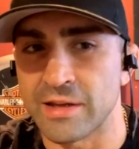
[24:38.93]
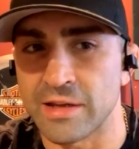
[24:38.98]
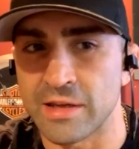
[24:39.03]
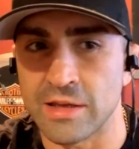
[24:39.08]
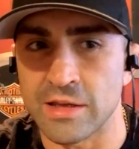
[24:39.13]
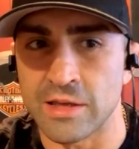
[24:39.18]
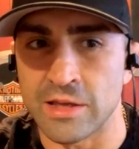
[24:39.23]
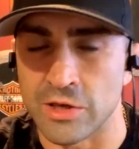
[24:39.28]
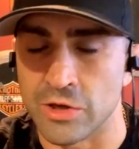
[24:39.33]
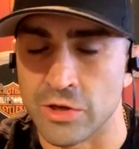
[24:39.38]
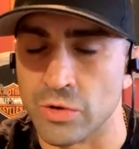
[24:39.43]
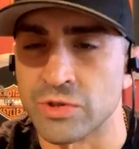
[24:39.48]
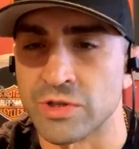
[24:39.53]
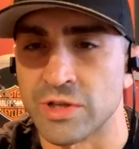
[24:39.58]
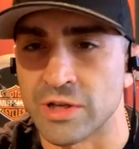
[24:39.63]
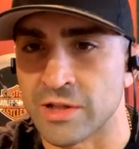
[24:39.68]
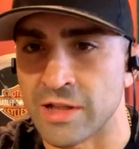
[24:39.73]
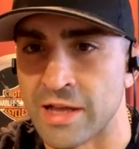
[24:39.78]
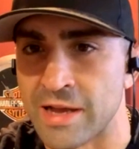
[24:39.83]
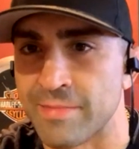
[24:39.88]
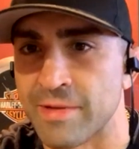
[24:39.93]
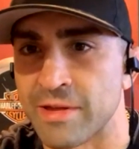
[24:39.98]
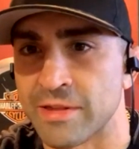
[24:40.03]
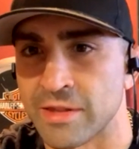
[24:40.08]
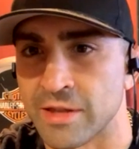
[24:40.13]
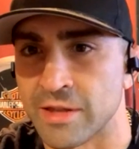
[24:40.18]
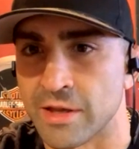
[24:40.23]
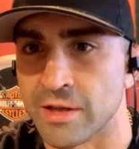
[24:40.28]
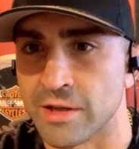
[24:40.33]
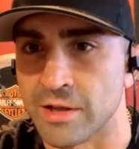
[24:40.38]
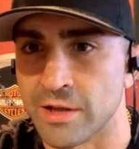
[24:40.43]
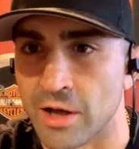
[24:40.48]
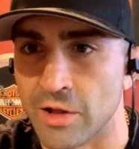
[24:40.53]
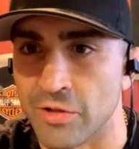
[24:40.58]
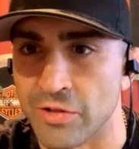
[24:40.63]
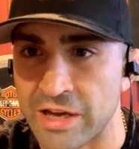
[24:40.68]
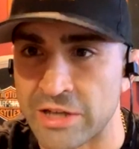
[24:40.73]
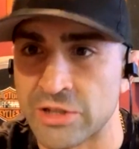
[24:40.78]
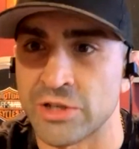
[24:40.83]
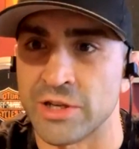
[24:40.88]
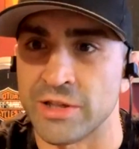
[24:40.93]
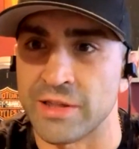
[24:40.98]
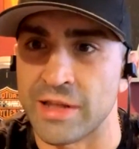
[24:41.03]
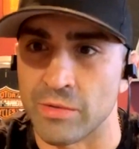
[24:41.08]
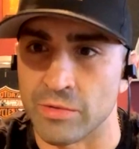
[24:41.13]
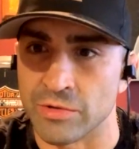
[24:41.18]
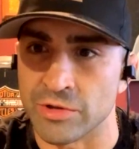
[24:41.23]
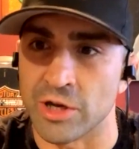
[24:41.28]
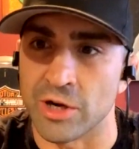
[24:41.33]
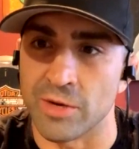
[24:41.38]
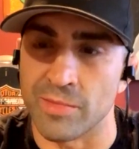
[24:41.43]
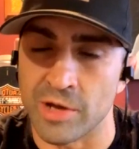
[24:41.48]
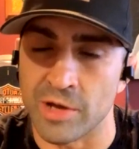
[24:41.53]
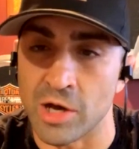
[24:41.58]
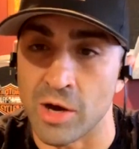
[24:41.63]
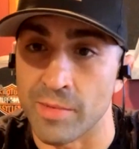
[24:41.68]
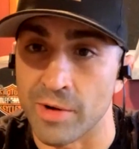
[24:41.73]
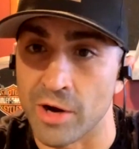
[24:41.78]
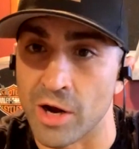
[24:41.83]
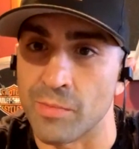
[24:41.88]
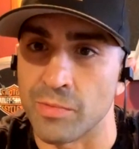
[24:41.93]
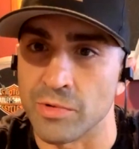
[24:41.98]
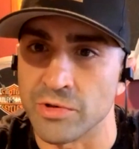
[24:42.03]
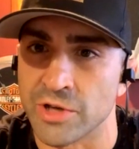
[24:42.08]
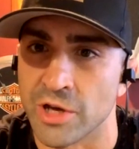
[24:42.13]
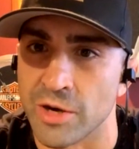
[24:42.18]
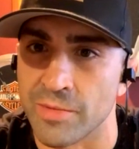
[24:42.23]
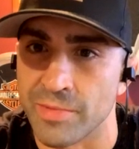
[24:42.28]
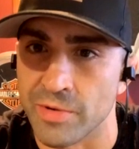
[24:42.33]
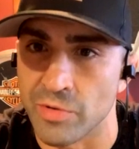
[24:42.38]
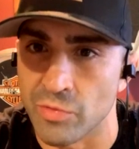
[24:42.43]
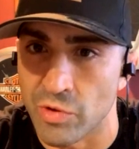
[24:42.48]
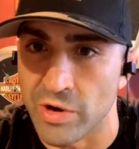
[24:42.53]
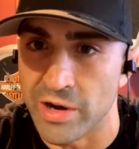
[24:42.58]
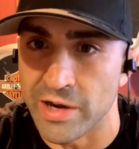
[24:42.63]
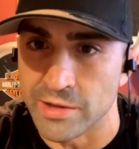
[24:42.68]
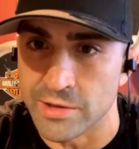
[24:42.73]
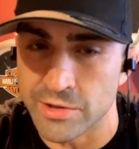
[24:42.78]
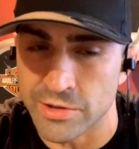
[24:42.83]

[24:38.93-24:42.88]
he used the claim that the election that was going to be coming up was going to be rigged.